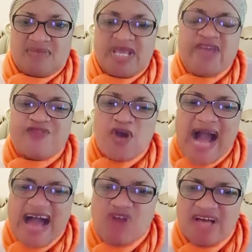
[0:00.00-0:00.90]
If you
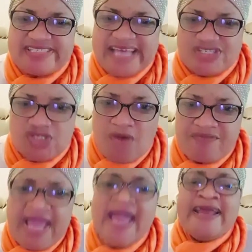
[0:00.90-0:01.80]
cannot say
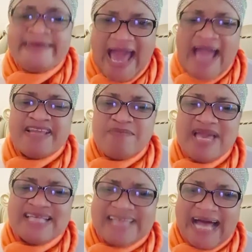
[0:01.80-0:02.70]
sorry, then it
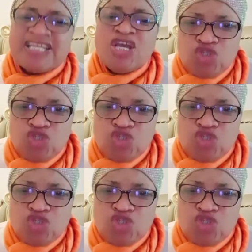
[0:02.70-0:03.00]
means that